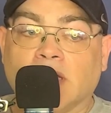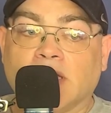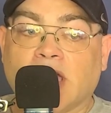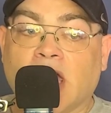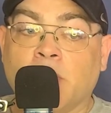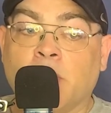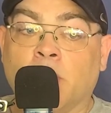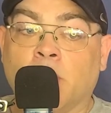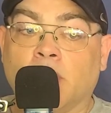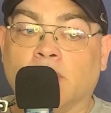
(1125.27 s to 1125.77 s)

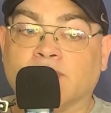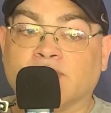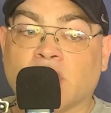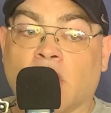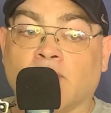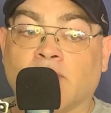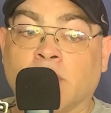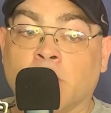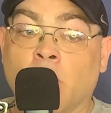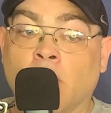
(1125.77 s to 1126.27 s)
capable of
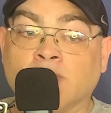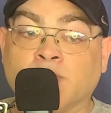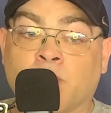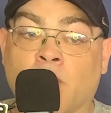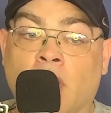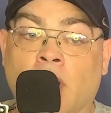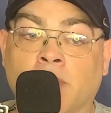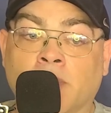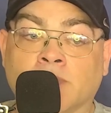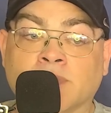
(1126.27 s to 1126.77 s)
solving most
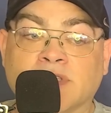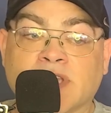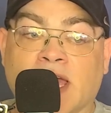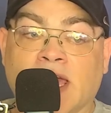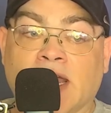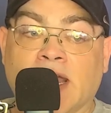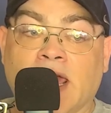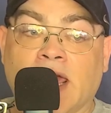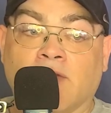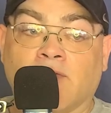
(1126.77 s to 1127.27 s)
problems,
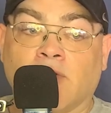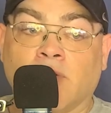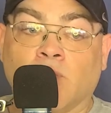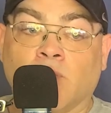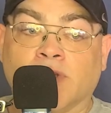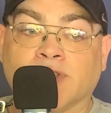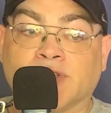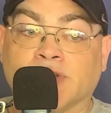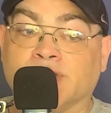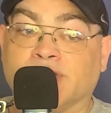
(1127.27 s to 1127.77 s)
and every
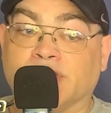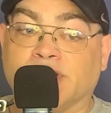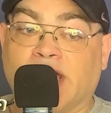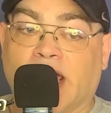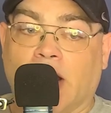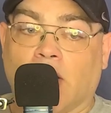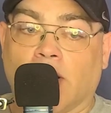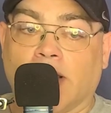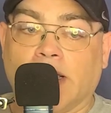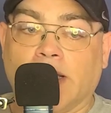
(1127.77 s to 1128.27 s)
wizard should
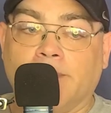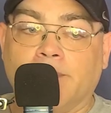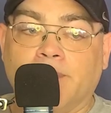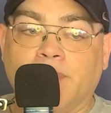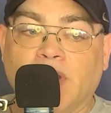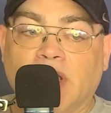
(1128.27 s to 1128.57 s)
carry it.